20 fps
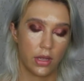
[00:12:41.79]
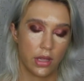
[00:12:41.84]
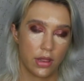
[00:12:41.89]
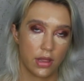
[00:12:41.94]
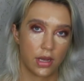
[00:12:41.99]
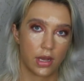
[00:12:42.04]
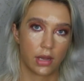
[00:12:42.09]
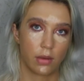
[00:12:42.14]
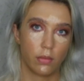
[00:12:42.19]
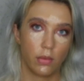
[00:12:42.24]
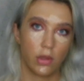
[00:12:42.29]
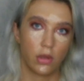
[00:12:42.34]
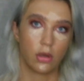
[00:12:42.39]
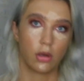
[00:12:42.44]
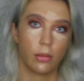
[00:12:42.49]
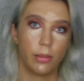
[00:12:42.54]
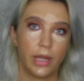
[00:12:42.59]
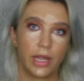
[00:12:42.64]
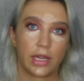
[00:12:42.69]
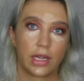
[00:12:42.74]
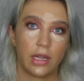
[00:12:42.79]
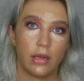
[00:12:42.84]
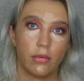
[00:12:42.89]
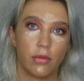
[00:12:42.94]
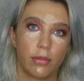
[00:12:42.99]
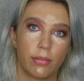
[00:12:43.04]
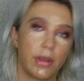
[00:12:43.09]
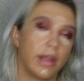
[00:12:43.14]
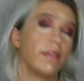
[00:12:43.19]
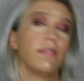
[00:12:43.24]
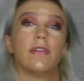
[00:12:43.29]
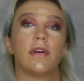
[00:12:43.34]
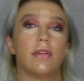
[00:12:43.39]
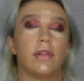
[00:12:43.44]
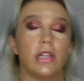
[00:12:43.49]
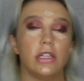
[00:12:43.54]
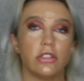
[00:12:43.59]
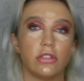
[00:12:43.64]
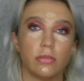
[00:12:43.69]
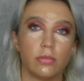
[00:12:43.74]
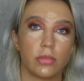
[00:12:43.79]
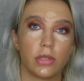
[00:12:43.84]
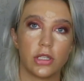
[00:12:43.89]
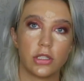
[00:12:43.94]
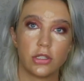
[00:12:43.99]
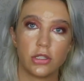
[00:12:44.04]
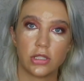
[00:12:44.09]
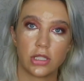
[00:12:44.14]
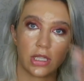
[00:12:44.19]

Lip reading: and then I will go back in with my foundation brush